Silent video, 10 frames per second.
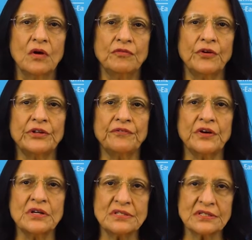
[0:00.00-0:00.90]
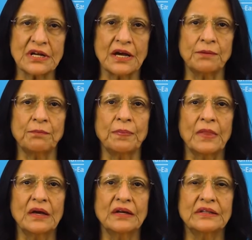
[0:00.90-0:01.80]
For the first time,
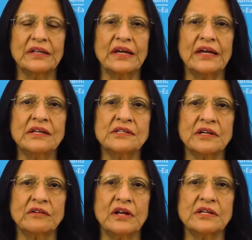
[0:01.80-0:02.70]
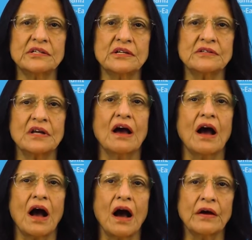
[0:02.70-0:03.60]
the integrated
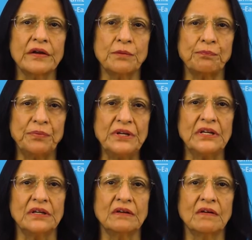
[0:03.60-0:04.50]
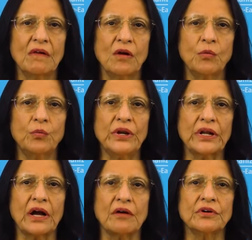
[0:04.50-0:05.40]
RAP will
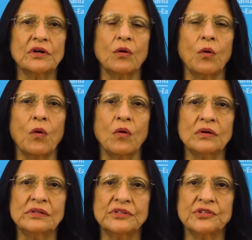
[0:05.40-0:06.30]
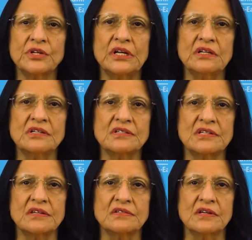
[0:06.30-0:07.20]
cover all three
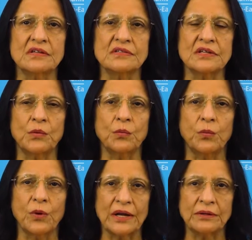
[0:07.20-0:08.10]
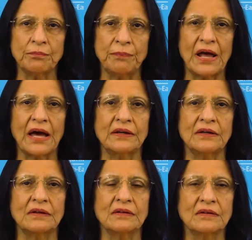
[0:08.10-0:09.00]
diseases in one
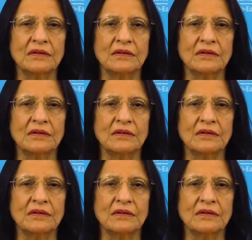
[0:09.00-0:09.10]
plan.